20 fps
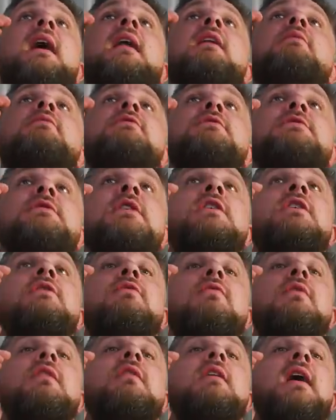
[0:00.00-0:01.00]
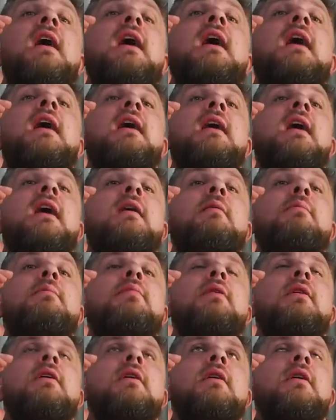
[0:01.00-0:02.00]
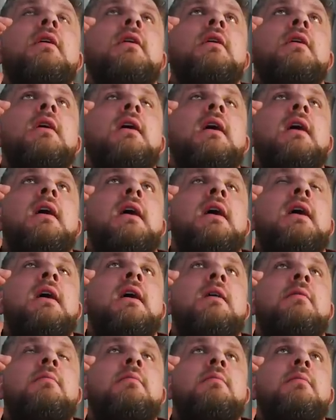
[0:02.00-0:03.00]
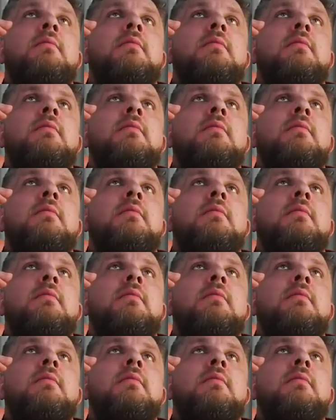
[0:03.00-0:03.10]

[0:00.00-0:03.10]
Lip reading: and it was really high up, a